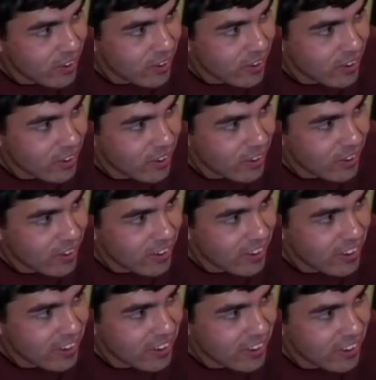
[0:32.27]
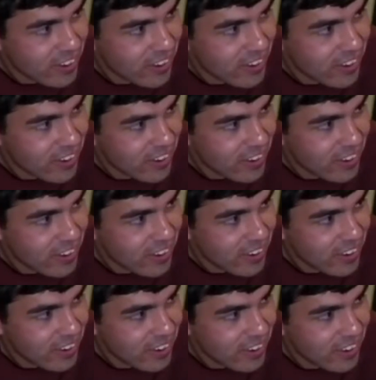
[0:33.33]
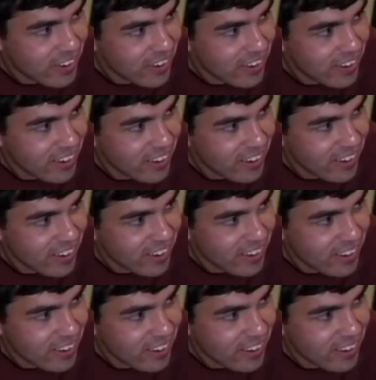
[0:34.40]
(not speaking)